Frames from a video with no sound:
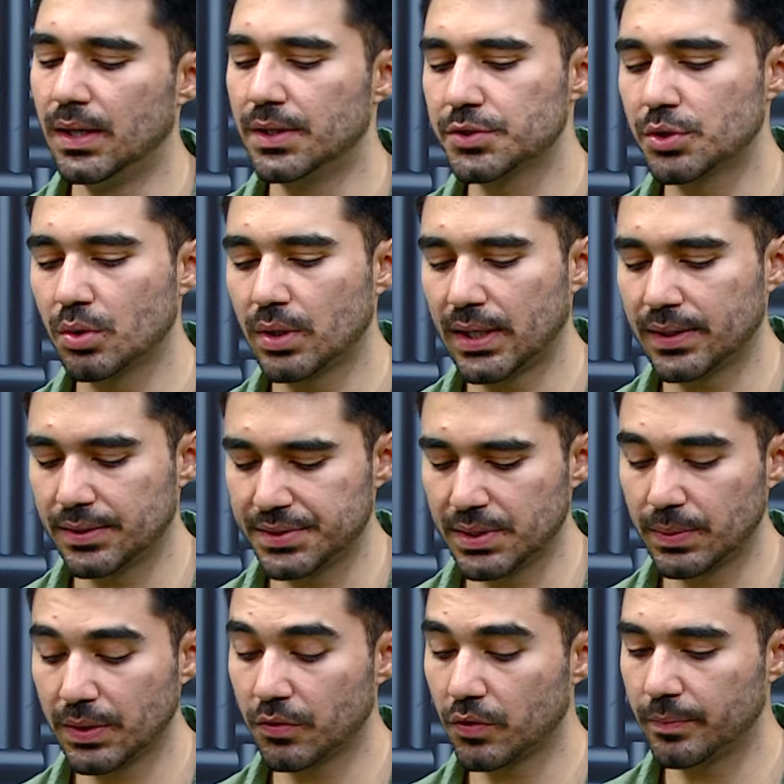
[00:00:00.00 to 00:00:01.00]
So at the
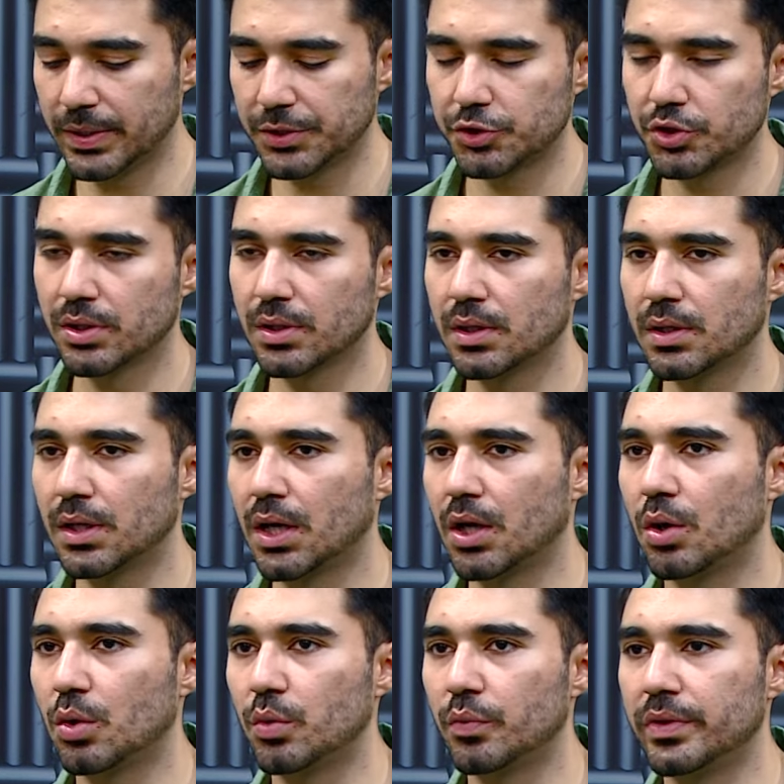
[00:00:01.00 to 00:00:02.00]
same time, you mentioned
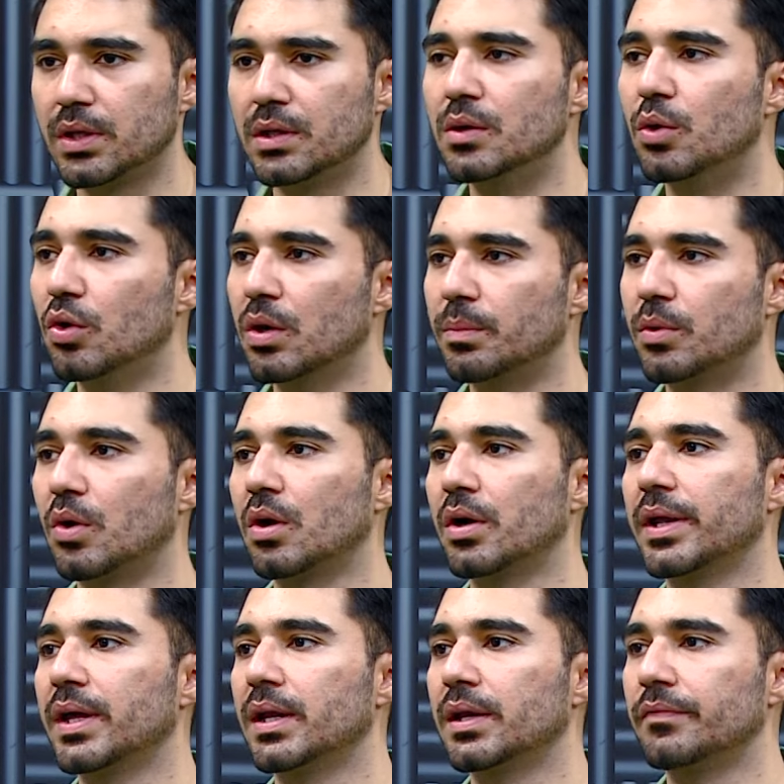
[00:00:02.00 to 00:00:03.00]
how we go
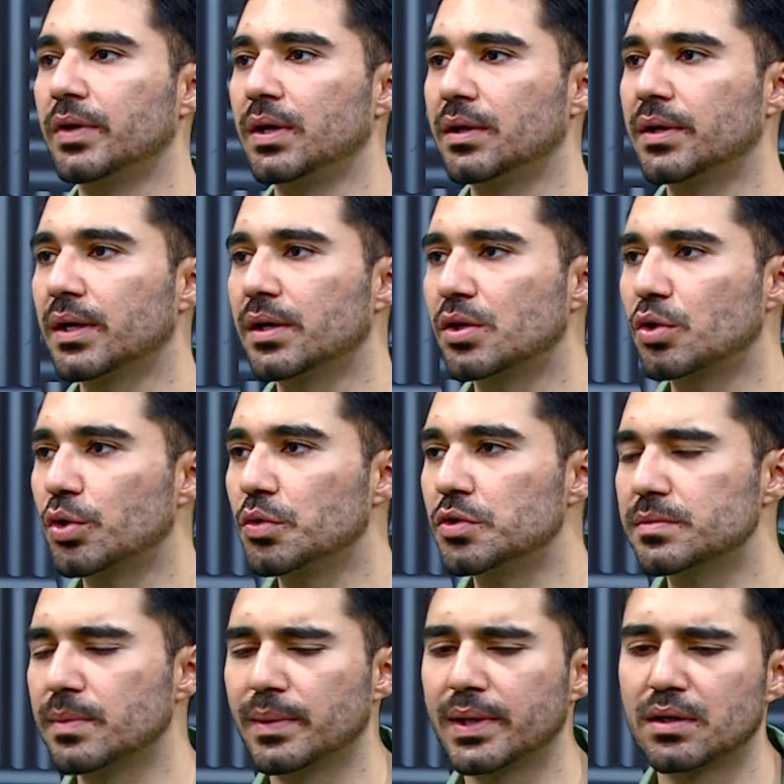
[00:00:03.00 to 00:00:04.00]
abroad and we tend to
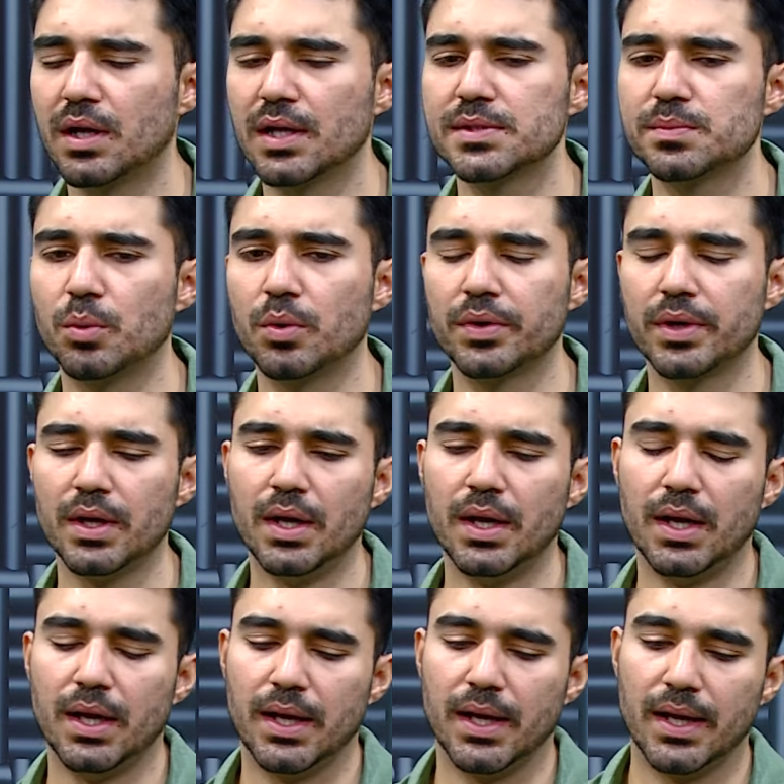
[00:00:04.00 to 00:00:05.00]
use public transport,
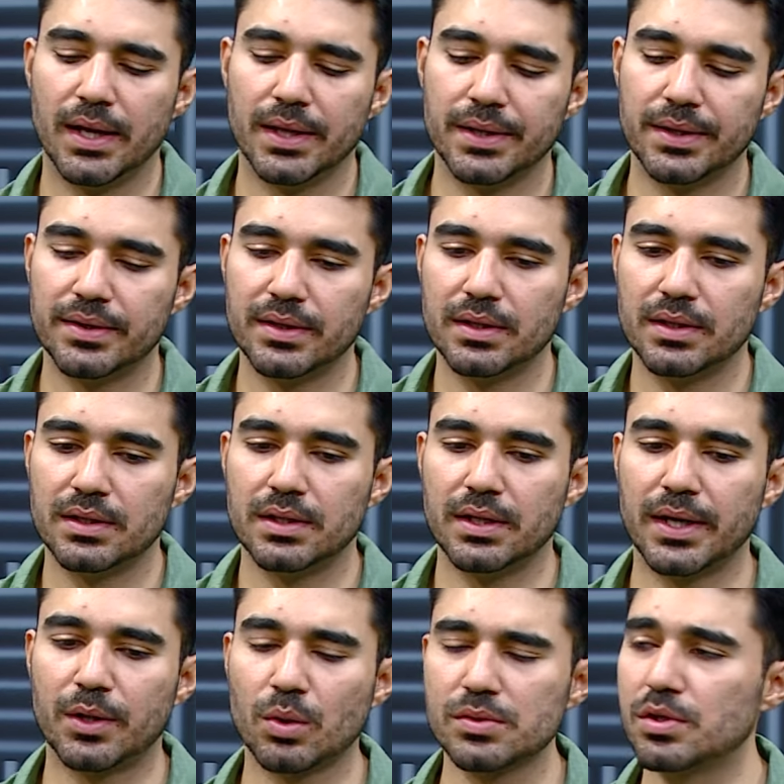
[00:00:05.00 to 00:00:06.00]
and uh,
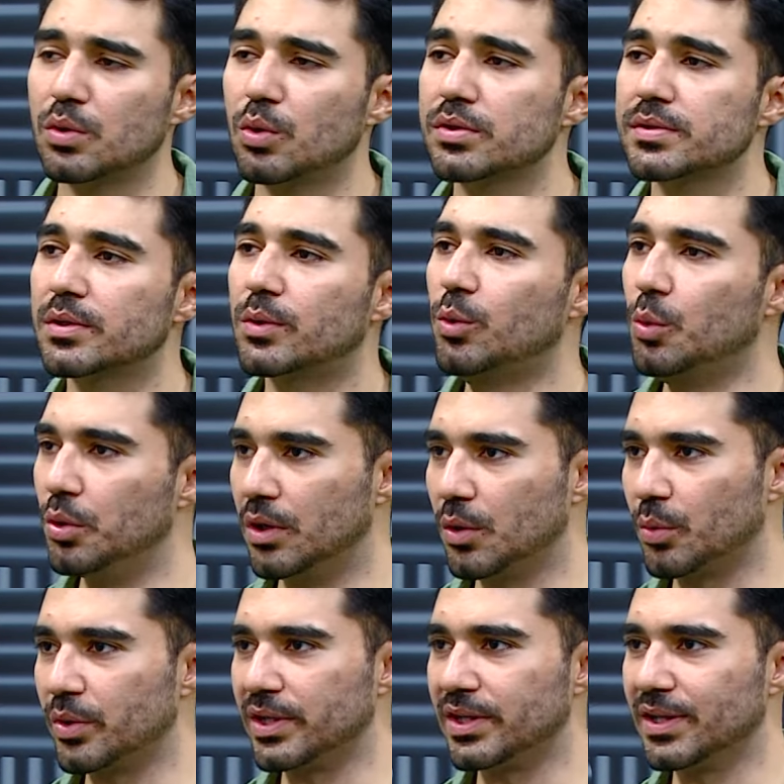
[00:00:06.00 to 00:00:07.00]
it also looks cool
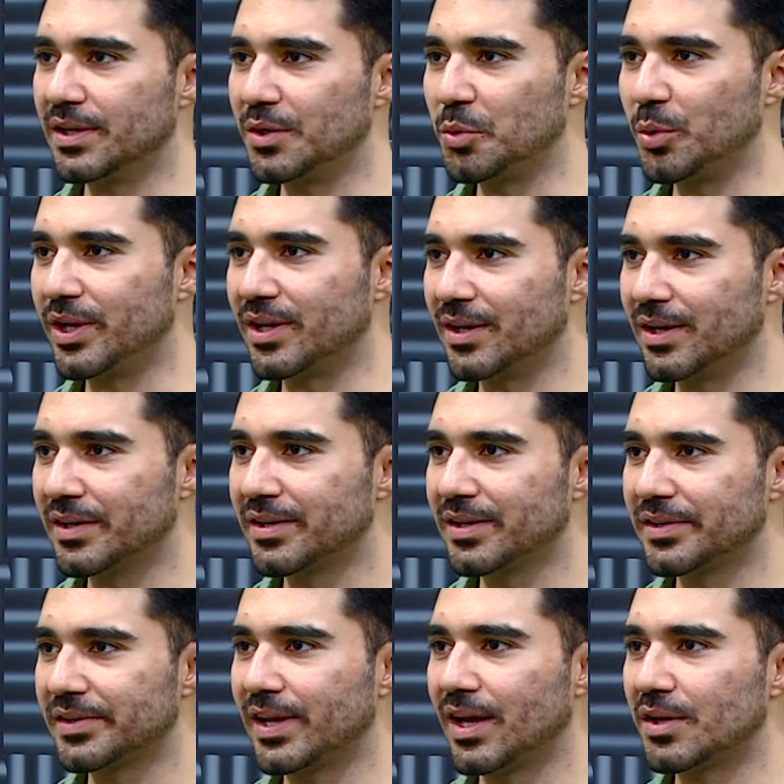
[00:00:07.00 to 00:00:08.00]
over there doing it.
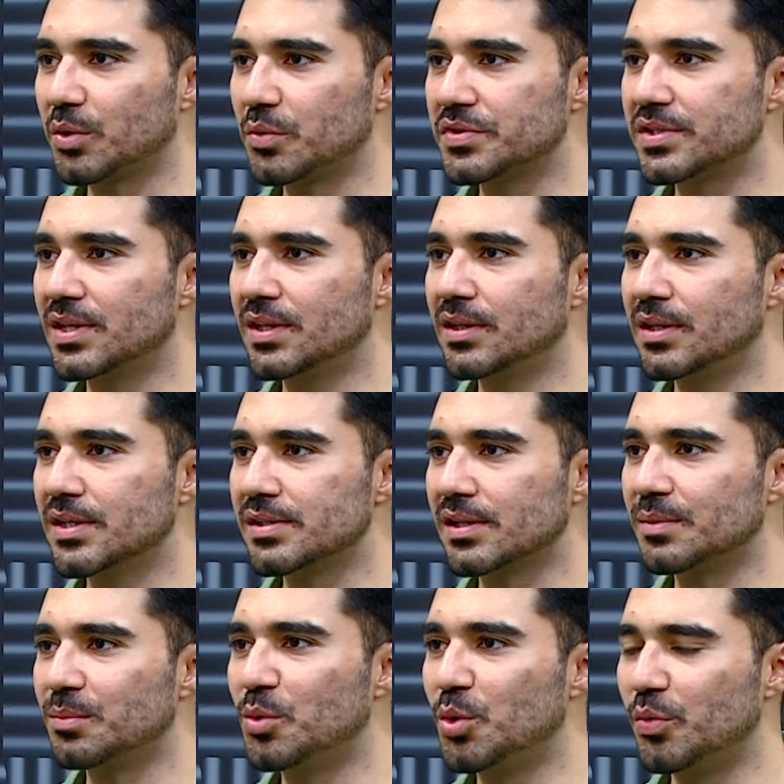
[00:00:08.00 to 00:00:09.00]
That you've seen this
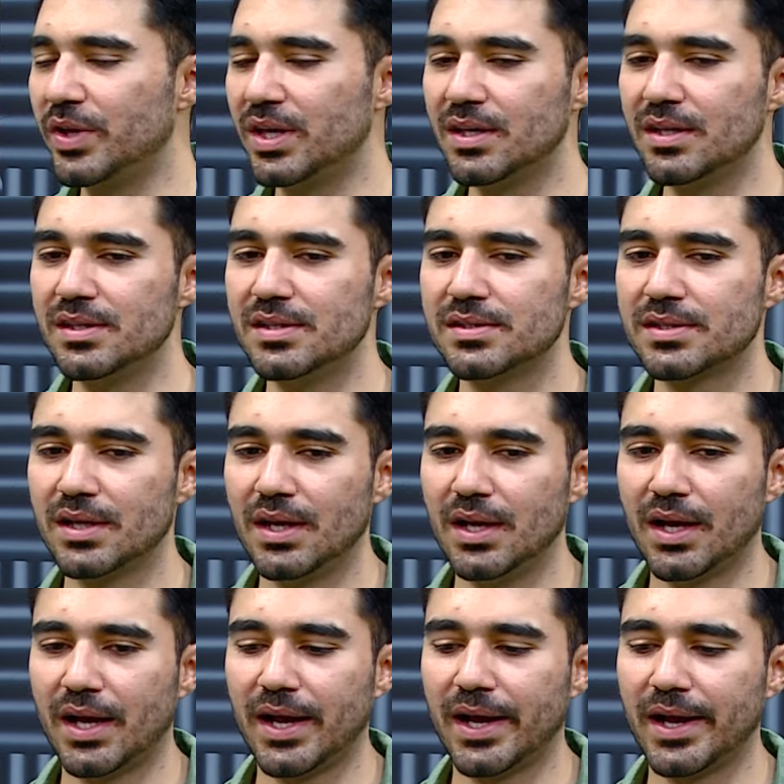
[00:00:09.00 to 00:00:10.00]
in movies,
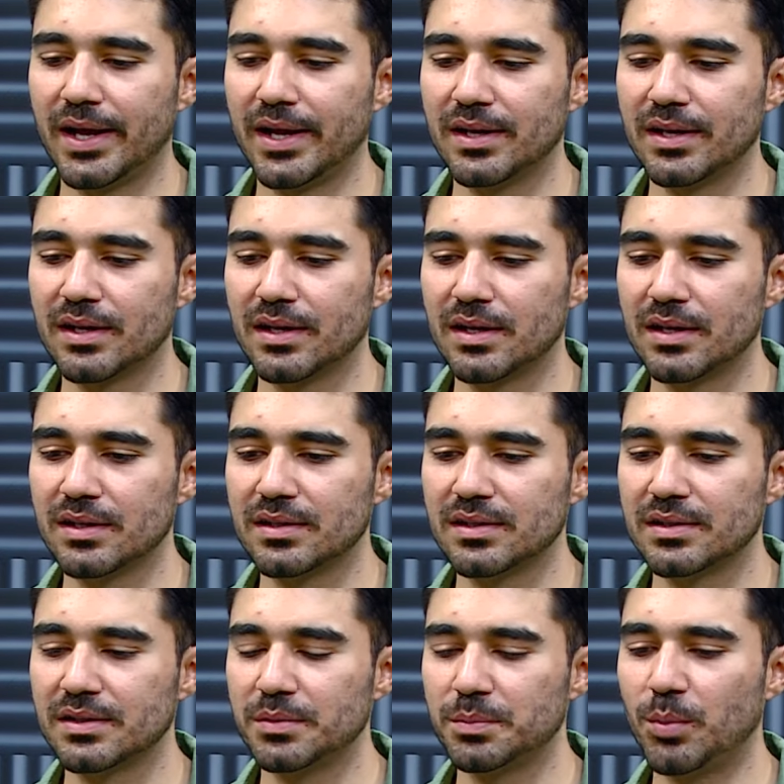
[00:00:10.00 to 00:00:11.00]
and
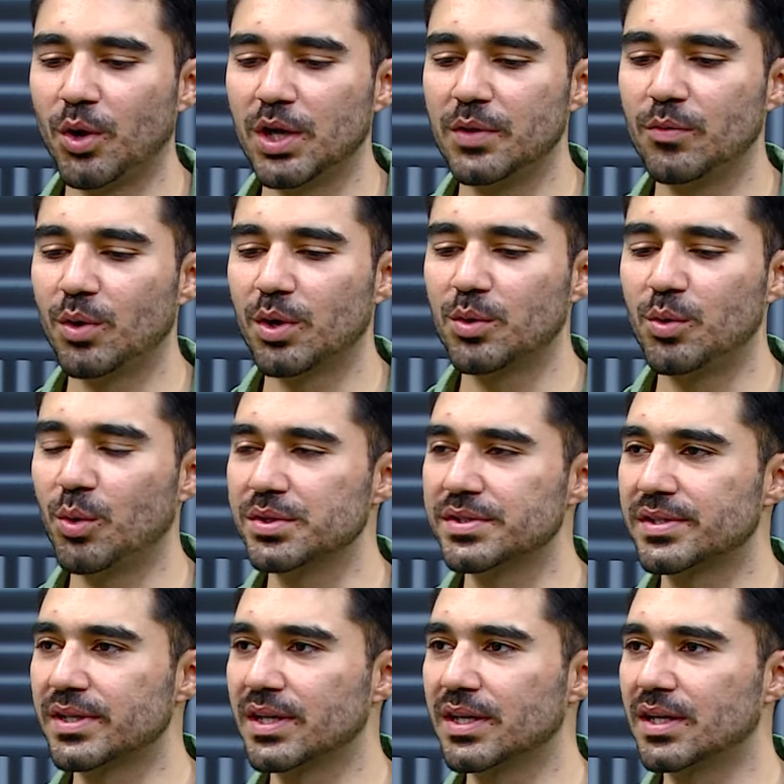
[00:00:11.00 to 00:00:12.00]
uh, Bollywood
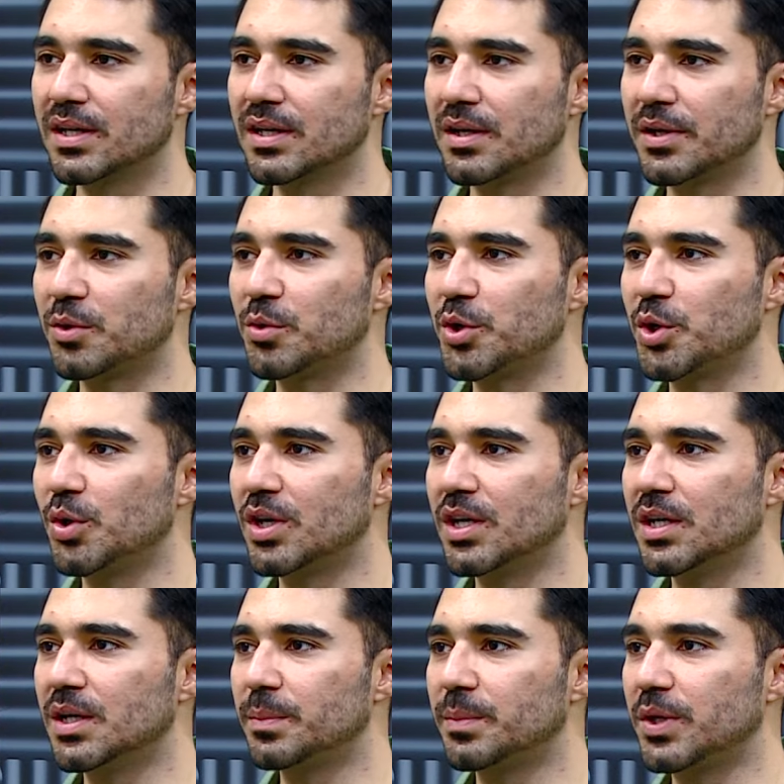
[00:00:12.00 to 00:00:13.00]
goes there to
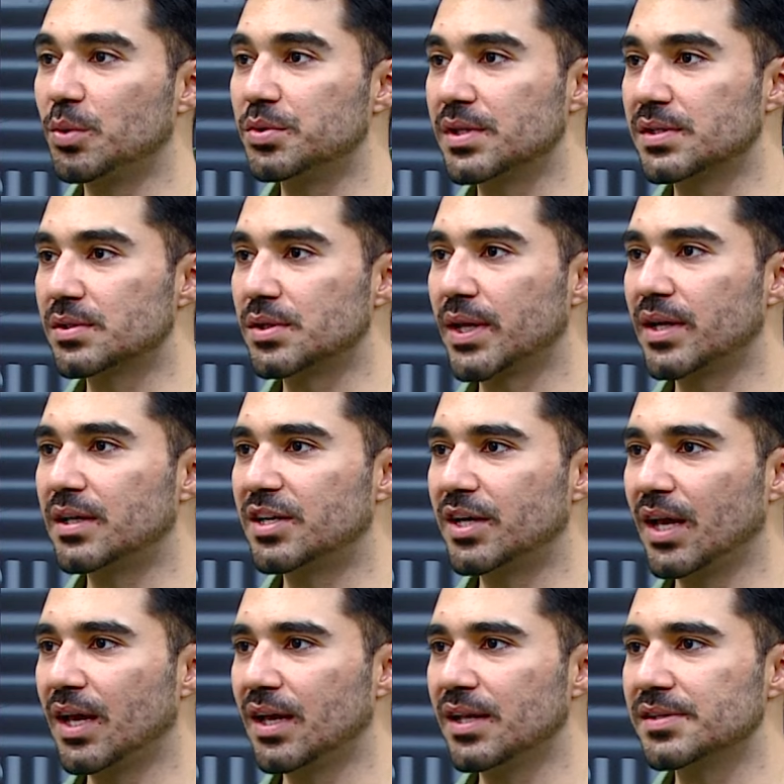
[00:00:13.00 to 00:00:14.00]
Europe, uses their
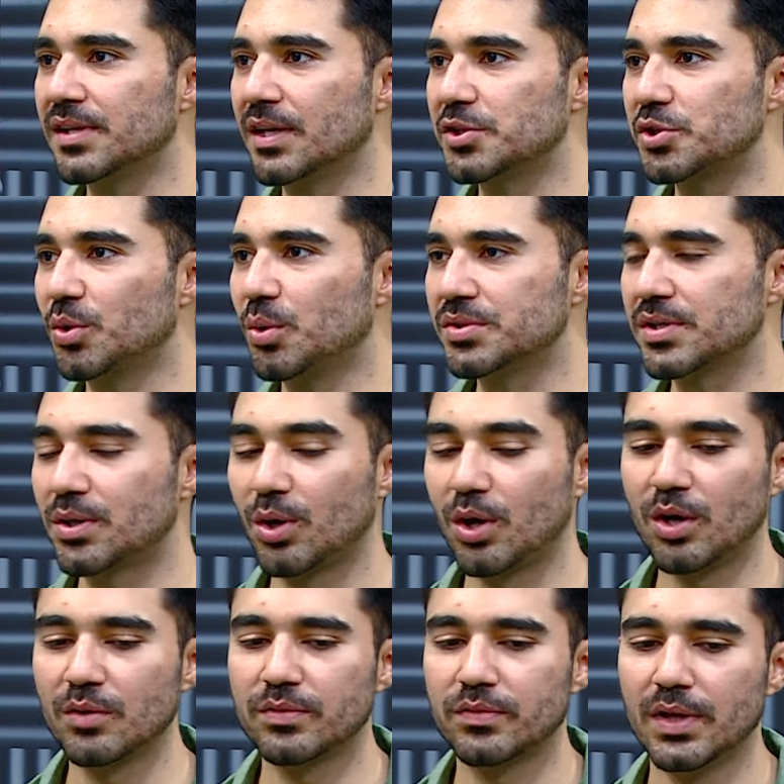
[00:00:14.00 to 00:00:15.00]
trains and shows it
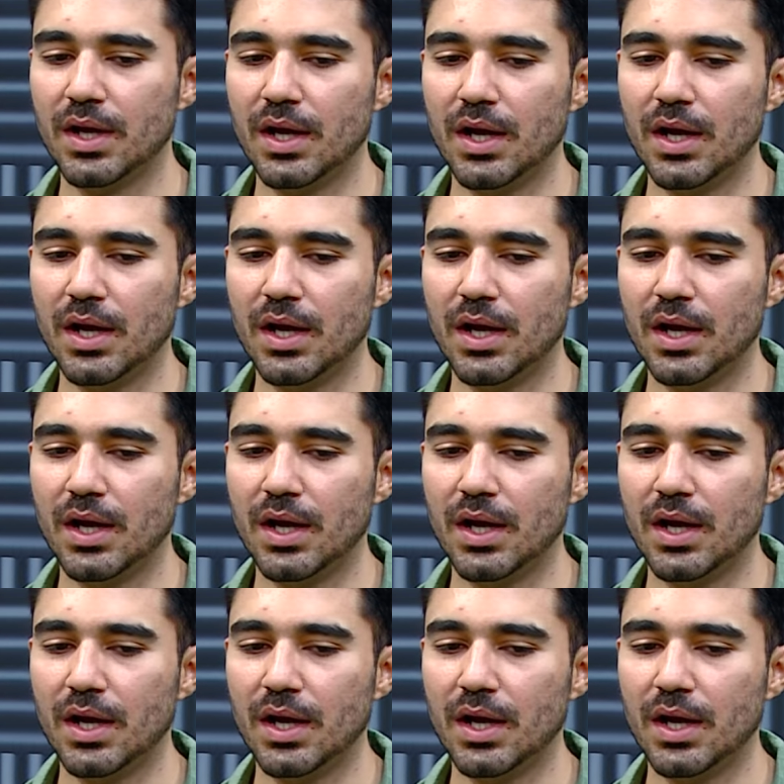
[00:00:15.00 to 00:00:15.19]
off.